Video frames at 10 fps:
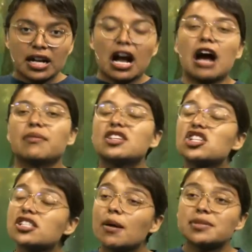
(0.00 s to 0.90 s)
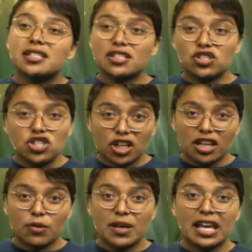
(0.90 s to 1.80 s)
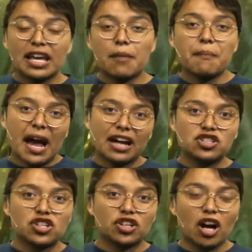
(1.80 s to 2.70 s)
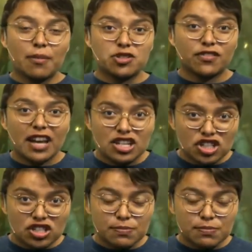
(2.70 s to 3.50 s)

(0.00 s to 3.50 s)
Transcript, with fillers: Um, this just helps us ensure that we can get back to your observations,